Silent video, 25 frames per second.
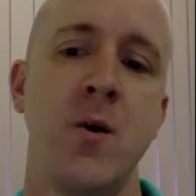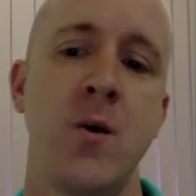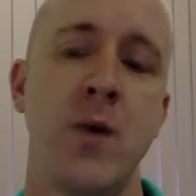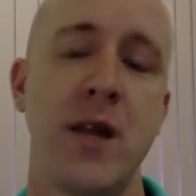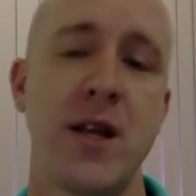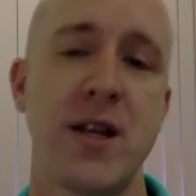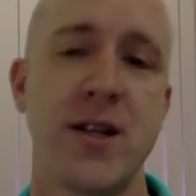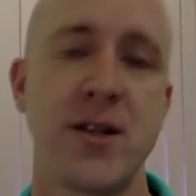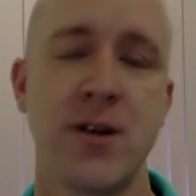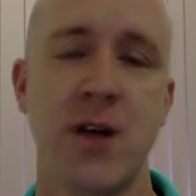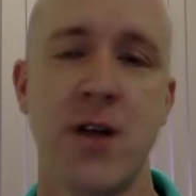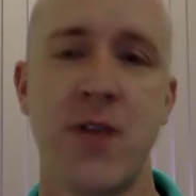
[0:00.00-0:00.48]

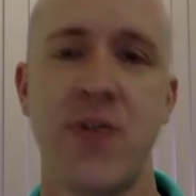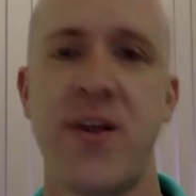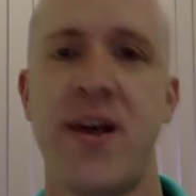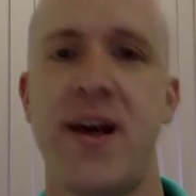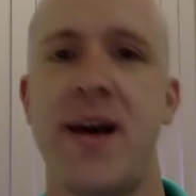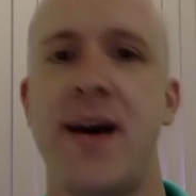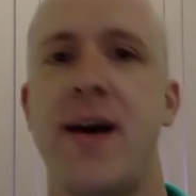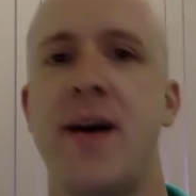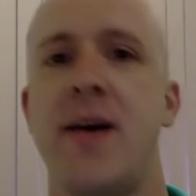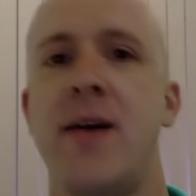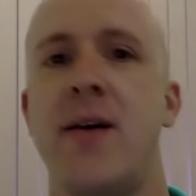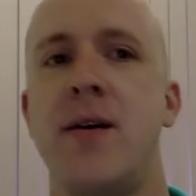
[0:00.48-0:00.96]
When it's not
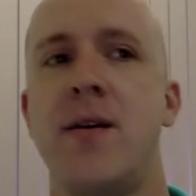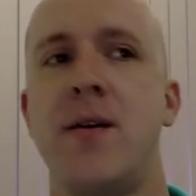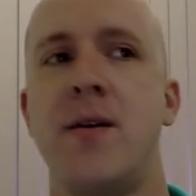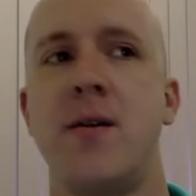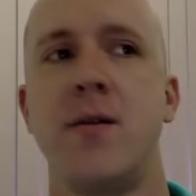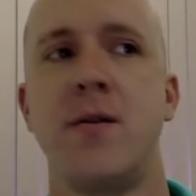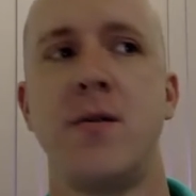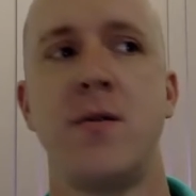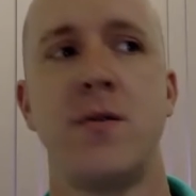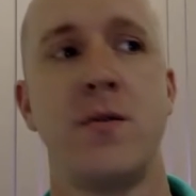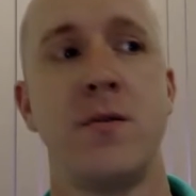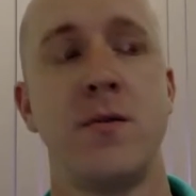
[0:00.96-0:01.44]
there,
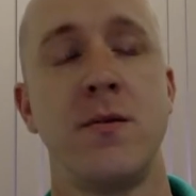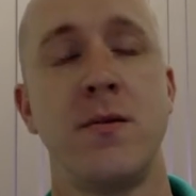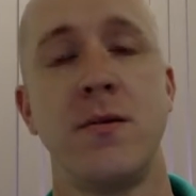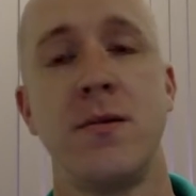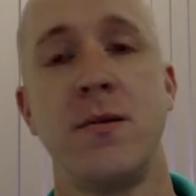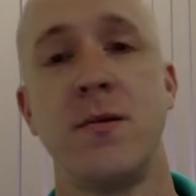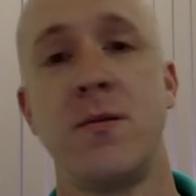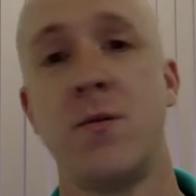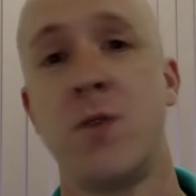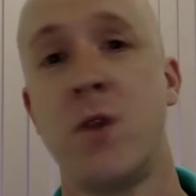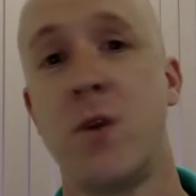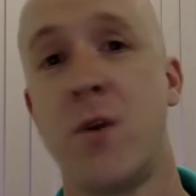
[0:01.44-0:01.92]

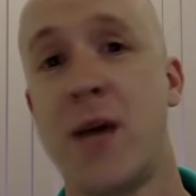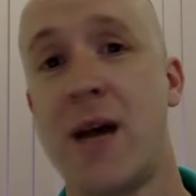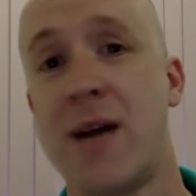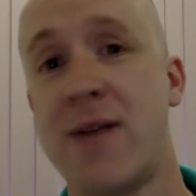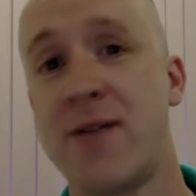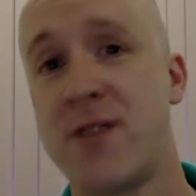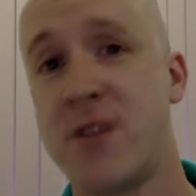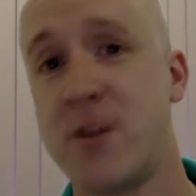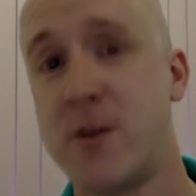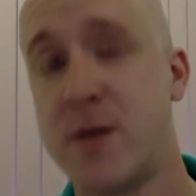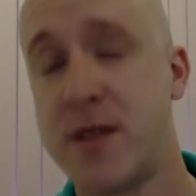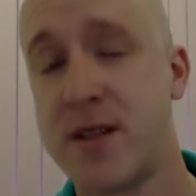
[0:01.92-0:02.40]
what do we
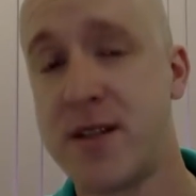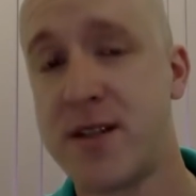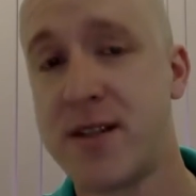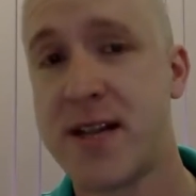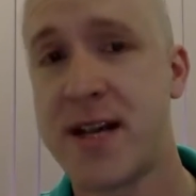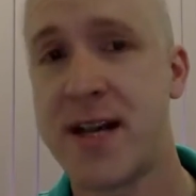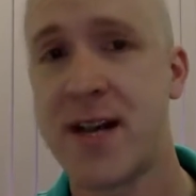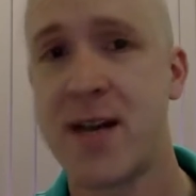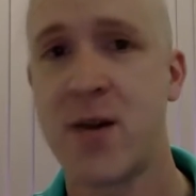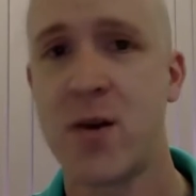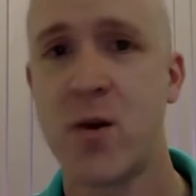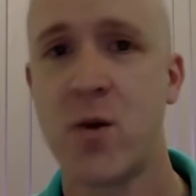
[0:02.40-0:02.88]
have to do
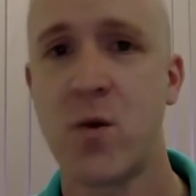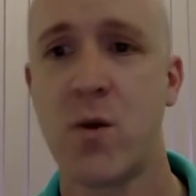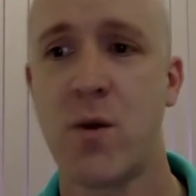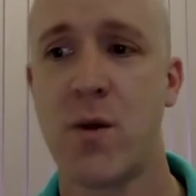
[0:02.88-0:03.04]
instead?